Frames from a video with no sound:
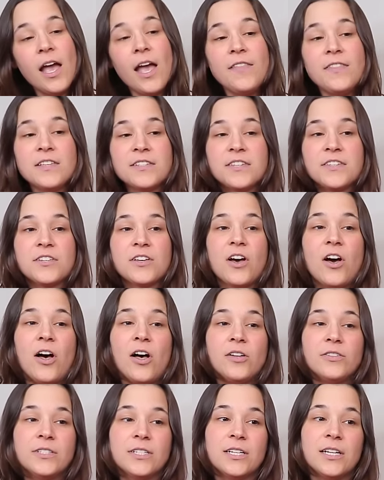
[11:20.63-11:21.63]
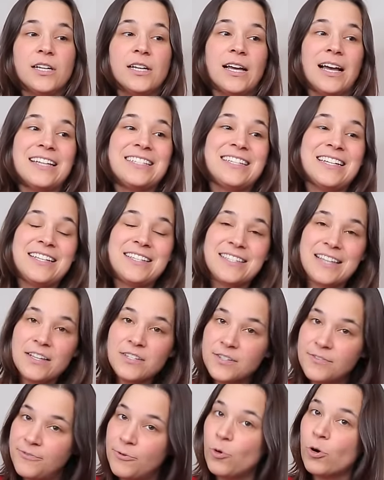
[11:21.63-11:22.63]
And this is called a
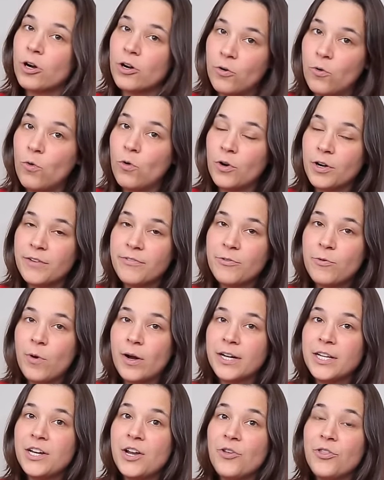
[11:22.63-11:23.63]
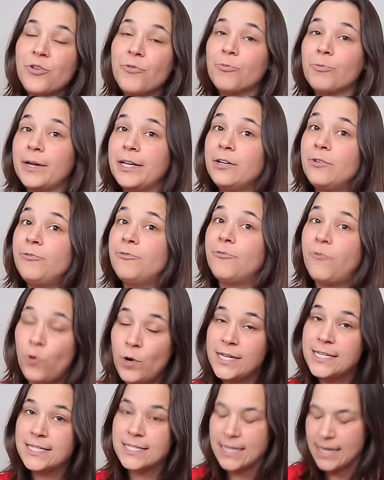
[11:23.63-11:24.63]
D-sus-4 chord, if you want to know the real
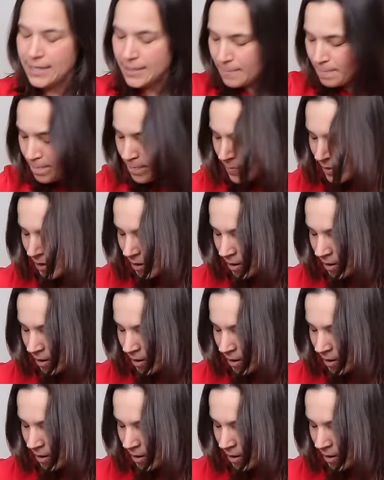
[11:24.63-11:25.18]
voicing,